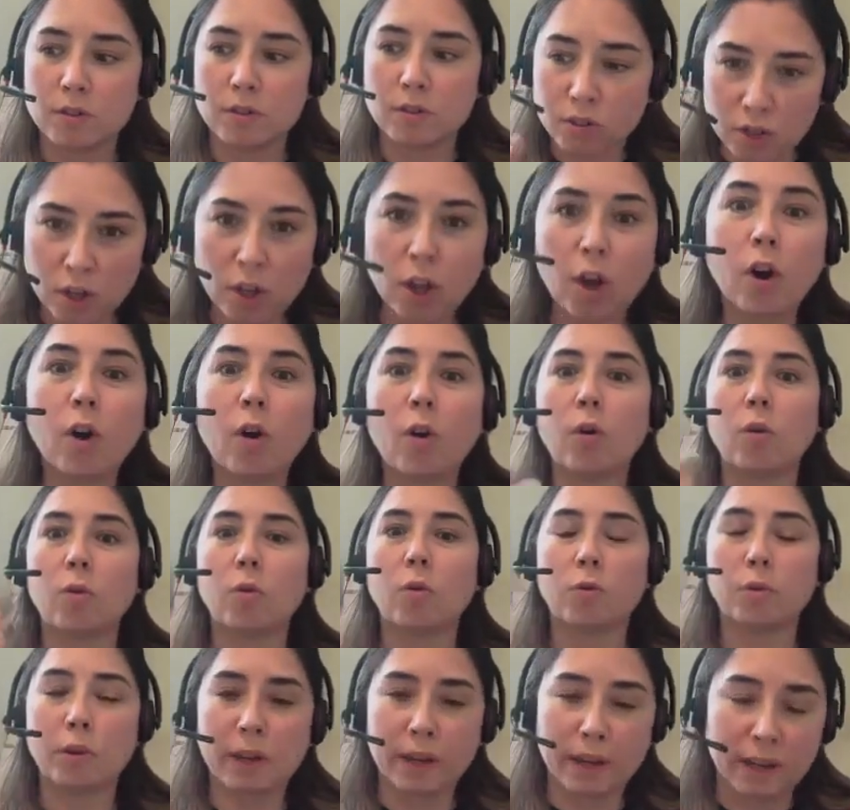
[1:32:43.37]

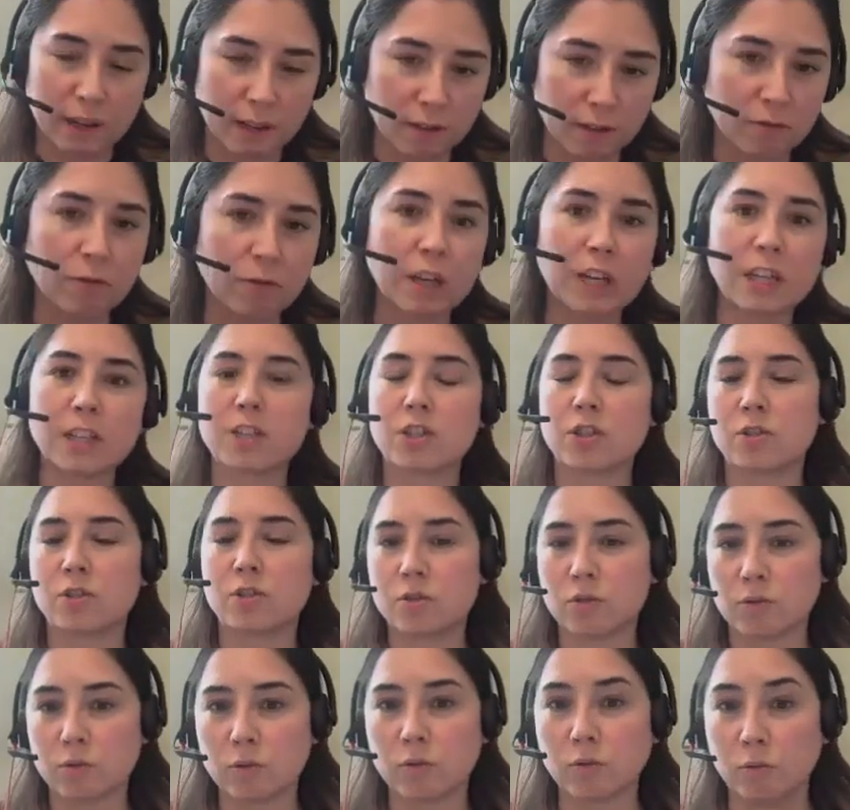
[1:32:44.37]
slow, in
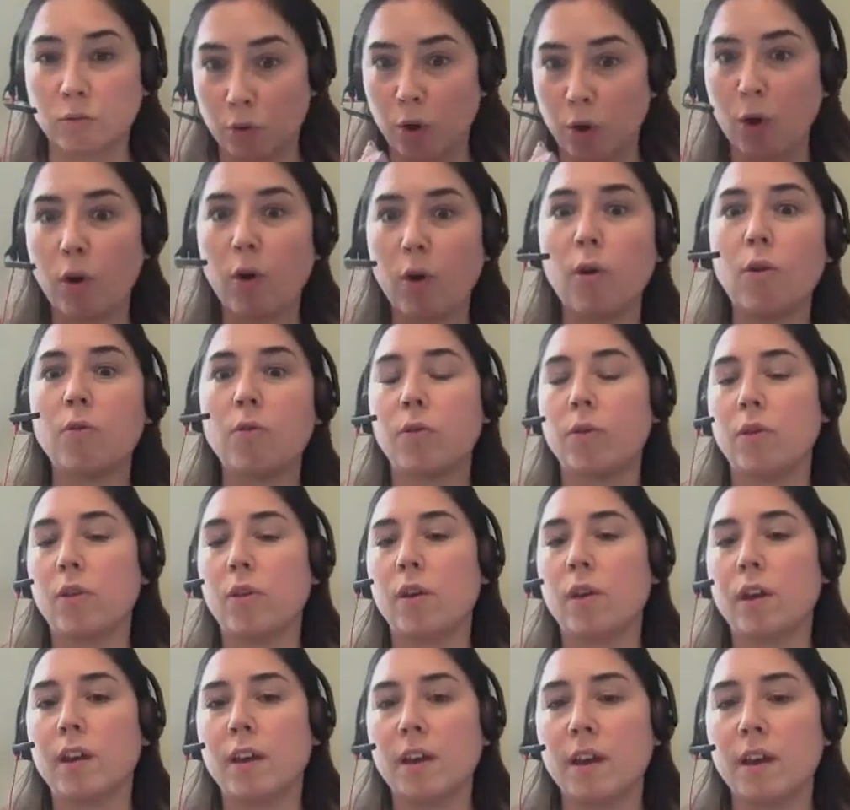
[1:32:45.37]
relation to growth,